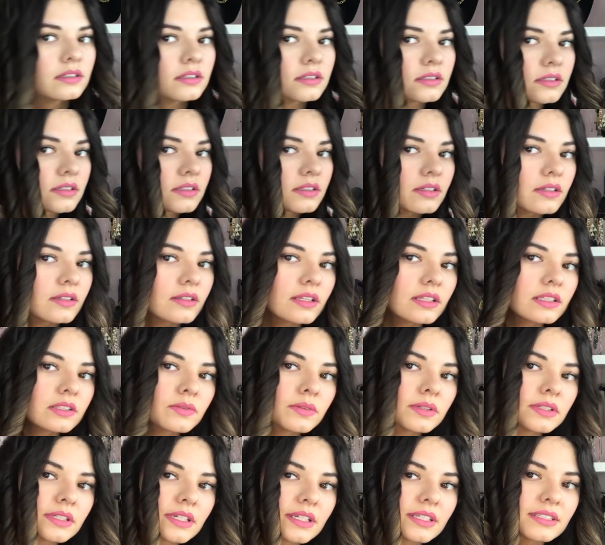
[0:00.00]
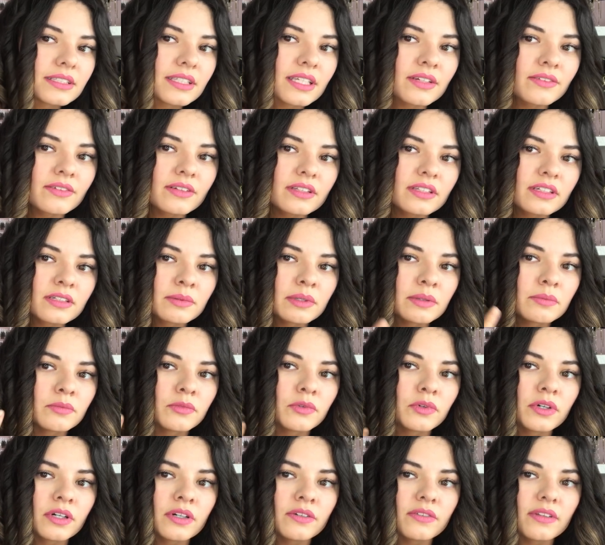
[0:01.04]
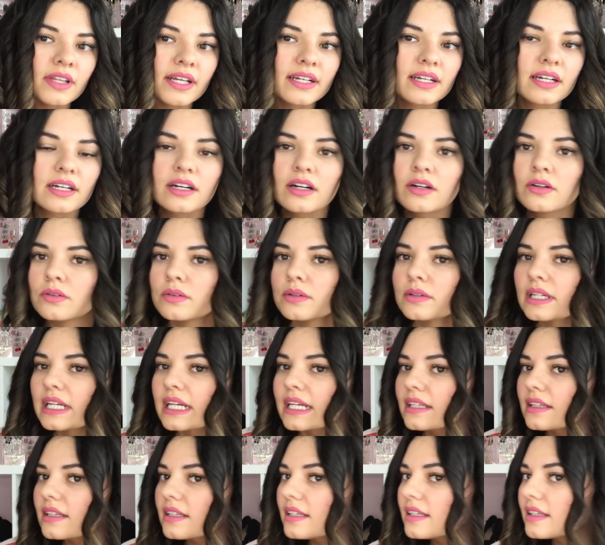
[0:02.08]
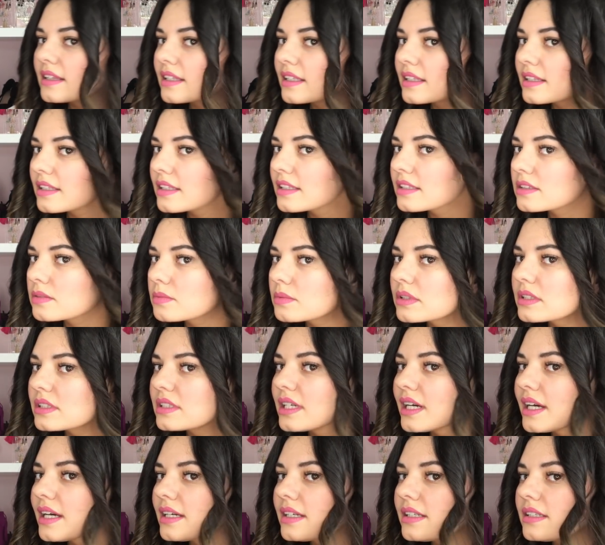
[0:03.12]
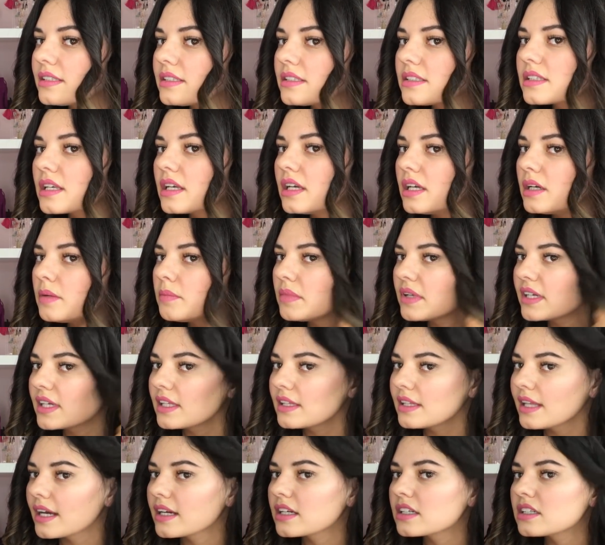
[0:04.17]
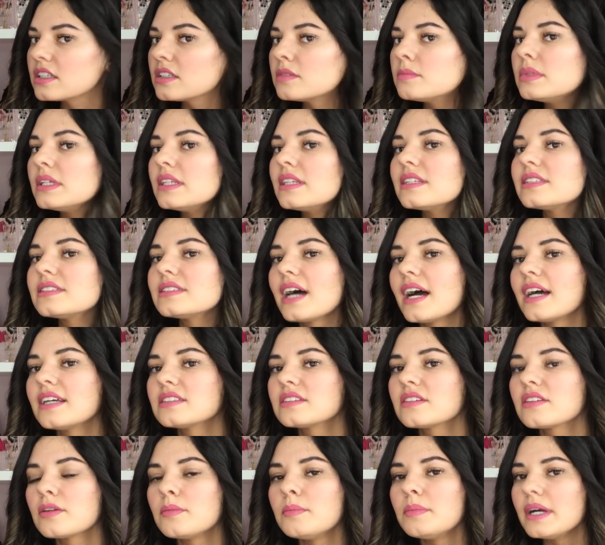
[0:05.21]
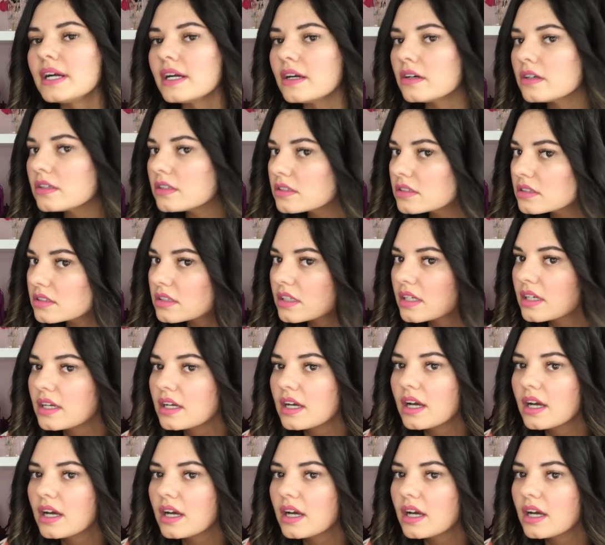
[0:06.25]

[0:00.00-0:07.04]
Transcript: So this one does give a little bit more of like a ringlet than this one does, but again, that could be the size of the barrels.